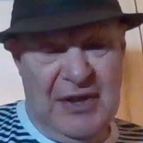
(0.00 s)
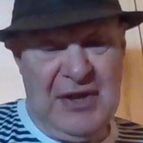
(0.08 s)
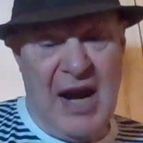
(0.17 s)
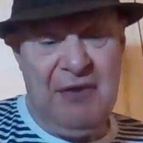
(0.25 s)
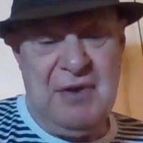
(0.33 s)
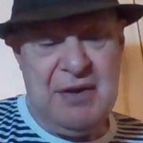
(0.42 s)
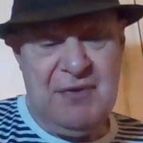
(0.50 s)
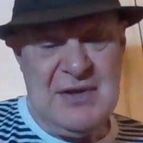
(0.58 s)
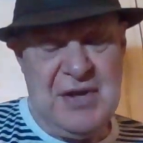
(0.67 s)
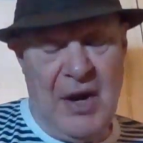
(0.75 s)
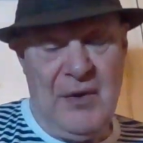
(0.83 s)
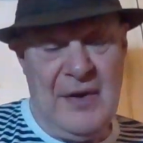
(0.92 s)
the direct
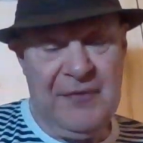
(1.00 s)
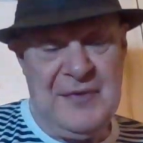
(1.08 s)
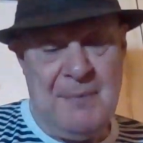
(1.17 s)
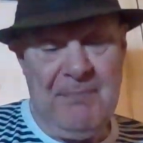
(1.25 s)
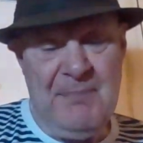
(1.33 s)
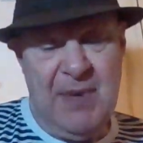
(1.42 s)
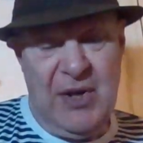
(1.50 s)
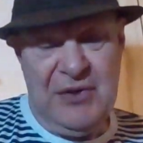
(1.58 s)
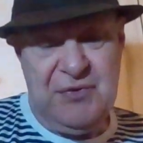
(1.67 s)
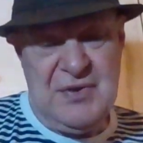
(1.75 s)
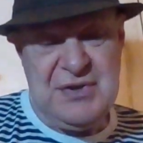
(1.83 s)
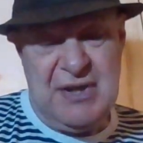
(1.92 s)
result of the
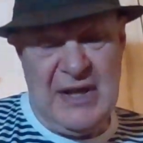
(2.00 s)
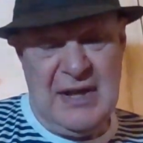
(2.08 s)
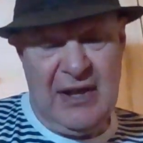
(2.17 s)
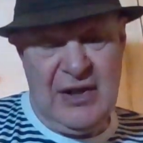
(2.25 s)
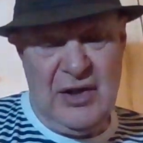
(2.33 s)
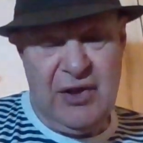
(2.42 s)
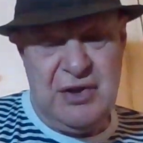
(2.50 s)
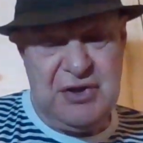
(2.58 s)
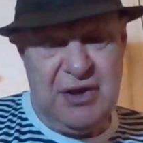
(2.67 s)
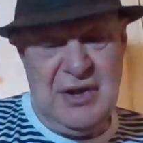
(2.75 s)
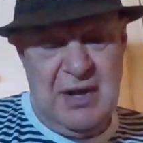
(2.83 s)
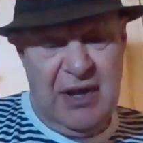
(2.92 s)
murderous
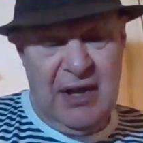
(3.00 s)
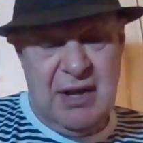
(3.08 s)
incursion